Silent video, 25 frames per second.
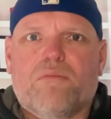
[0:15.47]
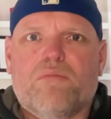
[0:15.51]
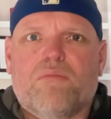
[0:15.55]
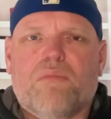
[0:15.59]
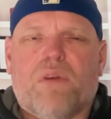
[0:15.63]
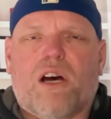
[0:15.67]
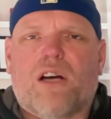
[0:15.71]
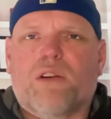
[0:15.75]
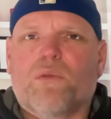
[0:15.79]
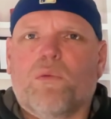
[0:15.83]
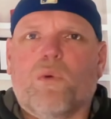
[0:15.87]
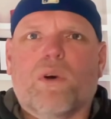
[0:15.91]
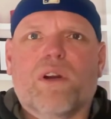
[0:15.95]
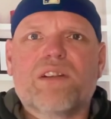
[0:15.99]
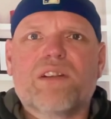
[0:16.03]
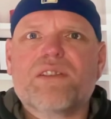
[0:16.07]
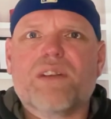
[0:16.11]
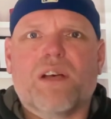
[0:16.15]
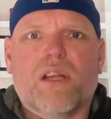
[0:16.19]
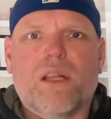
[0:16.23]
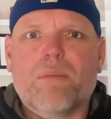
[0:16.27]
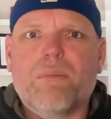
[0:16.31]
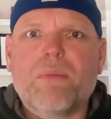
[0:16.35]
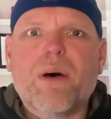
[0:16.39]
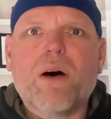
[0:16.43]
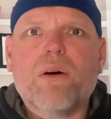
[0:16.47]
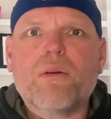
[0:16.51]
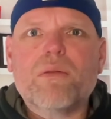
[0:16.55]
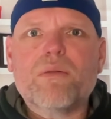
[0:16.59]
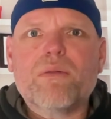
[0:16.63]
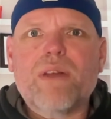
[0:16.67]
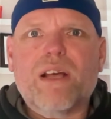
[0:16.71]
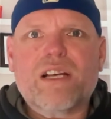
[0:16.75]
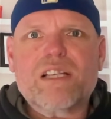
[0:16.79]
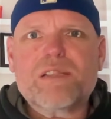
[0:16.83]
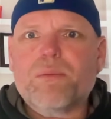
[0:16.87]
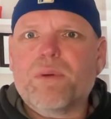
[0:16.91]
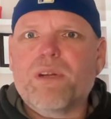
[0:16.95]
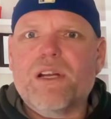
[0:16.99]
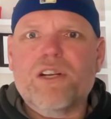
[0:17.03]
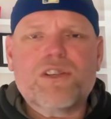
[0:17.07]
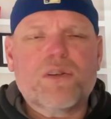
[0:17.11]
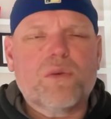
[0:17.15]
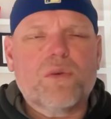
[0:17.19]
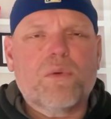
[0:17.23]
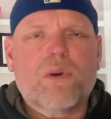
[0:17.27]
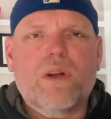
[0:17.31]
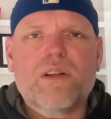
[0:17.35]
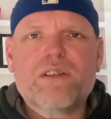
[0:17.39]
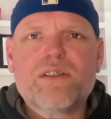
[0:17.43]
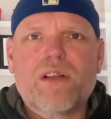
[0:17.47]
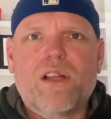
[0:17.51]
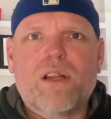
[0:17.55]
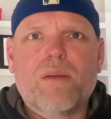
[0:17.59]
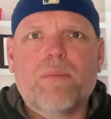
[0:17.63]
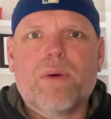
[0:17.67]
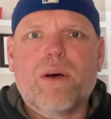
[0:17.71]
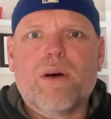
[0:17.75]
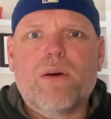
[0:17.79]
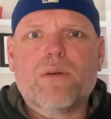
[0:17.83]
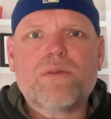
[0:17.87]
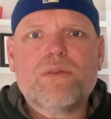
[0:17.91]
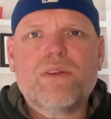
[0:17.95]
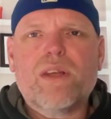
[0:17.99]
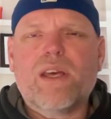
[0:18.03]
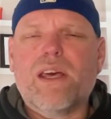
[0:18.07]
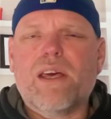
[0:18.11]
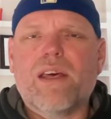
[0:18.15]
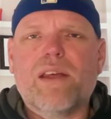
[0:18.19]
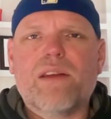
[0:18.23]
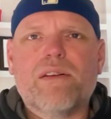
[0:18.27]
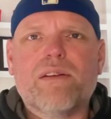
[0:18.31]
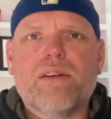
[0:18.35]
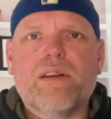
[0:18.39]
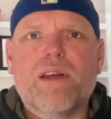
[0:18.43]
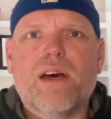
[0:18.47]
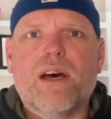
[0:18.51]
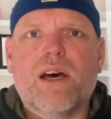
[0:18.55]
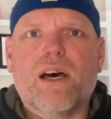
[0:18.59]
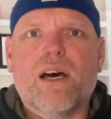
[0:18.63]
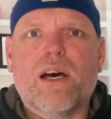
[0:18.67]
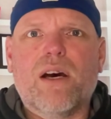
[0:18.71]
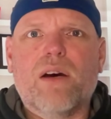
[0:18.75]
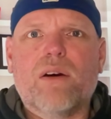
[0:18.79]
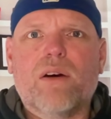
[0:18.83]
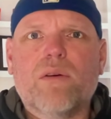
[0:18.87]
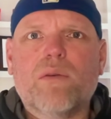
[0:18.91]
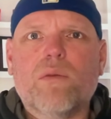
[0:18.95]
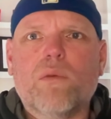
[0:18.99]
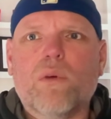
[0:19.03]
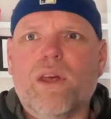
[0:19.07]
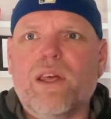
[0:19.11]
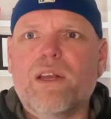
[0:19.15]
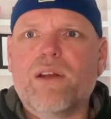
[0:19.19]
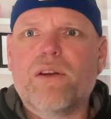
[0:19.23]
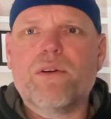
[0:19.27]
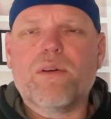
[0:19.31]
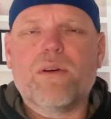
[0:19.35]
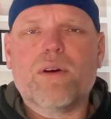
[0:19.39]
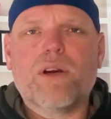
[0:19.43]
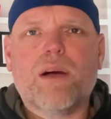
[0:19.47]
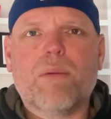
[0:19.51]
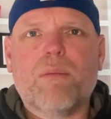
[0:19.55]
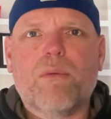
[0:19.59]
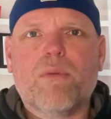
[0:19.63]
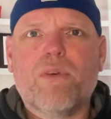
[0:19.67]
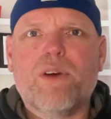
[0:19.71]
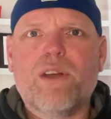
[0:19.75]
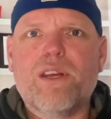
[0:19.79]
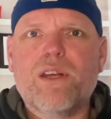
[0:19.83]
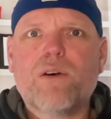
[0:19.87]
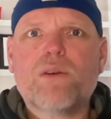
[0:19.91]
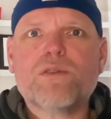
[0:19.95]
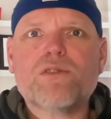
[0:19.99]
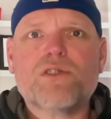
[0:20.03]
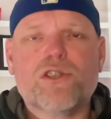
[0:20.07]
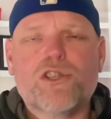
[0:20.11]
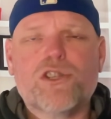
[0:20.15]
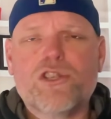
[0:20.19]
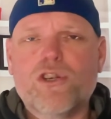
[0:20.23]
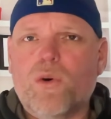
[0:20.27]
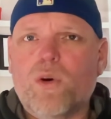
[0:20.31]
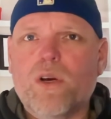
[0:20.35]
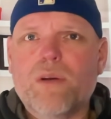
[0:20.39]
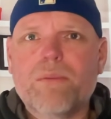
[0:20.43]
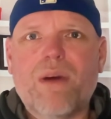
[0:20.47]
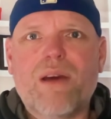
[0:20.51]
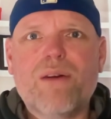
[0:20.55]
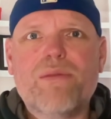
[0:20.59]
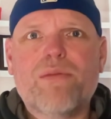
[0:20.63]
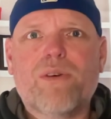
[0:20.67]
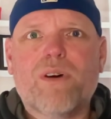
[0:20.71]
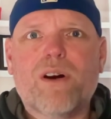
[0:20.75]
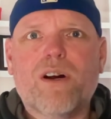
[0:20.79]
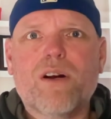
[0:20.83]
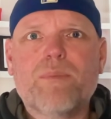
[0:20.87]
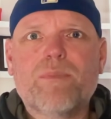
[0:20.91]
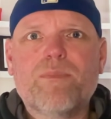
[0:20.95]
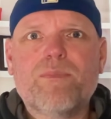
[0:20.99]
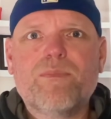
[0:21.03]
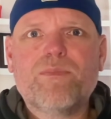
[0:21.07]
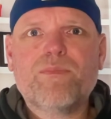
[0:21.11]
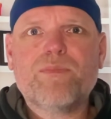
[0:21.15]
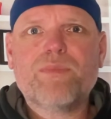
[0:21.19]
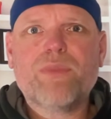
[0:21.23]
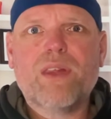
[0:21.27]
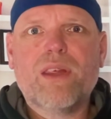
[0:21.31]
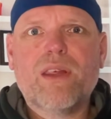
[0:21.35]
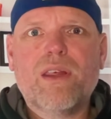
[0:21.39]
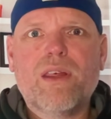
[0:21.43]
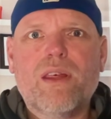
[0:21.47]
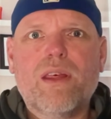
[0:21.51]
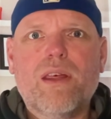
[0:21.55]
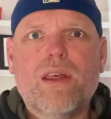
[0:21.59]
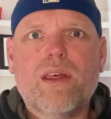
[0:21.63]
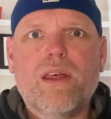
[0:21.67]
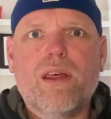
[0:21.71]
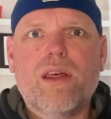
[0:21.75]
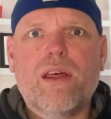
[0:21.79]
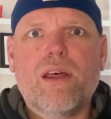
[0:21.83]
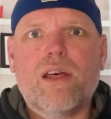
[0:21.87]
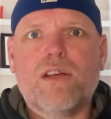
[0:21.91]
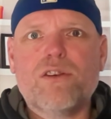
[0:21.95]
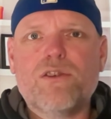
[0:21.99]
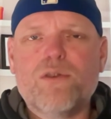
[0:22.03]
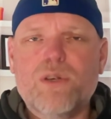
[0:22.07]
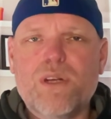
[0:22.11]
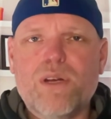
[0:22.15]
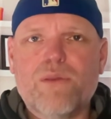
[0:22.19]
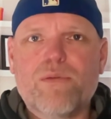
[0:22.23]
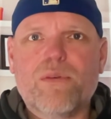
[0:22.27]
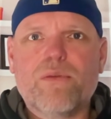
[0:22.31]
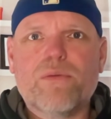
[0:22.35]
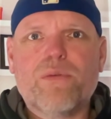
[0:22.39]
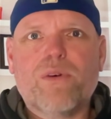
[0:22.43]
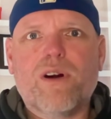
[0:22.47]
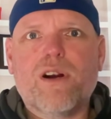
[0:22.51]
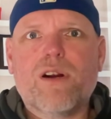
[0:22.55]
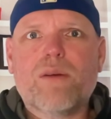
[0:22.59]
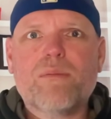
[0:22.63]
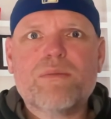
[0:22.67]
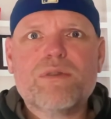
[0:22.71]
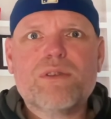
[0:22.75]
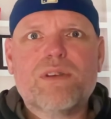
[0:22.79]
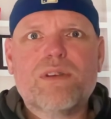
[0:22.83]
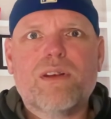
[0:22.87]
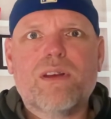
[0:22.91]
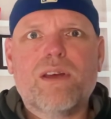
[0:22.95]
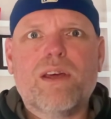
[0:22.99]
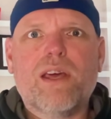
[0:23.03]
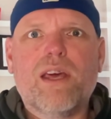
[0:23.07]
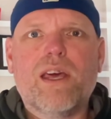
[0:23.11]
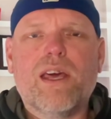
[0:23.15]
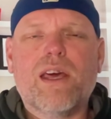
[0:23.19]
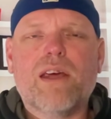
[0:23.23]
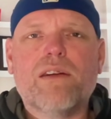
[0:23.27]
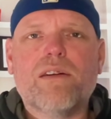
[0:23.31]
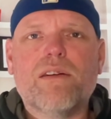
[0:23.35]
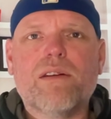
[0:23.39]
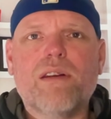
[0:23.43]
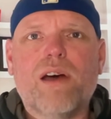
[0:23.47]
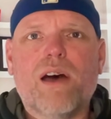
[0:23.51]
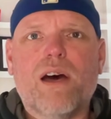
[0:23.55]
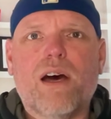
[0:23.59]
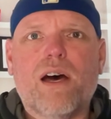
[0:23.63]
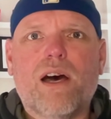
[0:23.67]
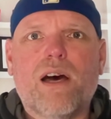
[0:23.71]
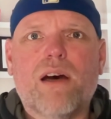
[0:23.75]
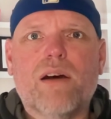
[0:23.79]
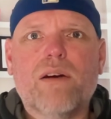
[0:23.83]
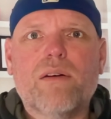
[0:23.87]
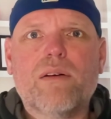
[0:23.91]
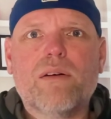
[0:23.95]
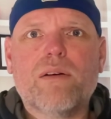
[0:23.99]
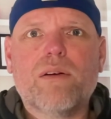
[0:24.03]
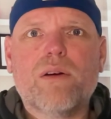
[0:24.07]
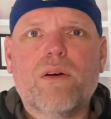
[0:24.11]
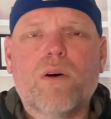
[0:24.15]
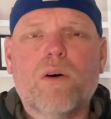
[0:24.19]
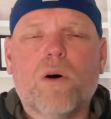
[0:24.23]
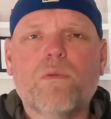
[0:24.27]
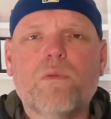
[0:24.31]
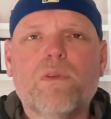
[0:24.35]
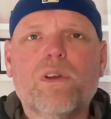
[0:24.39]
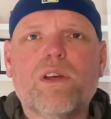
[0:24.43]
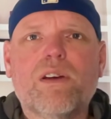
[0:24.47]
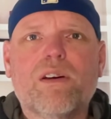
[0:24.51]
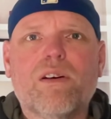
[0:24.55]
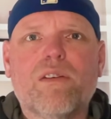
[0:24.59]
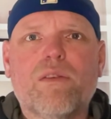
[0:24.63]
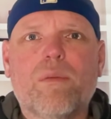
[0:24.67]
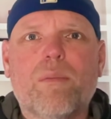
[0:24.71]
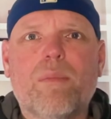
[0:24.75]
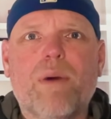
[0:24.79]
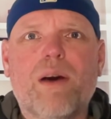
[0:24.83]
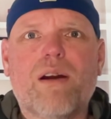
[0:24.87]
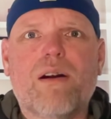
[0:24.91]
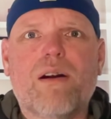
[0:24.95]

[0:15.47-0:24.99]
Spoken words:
on what it's all about, explanation of what it's all about, and we'll get into a couple videos and showing my farm, two different farms, and hopefully you have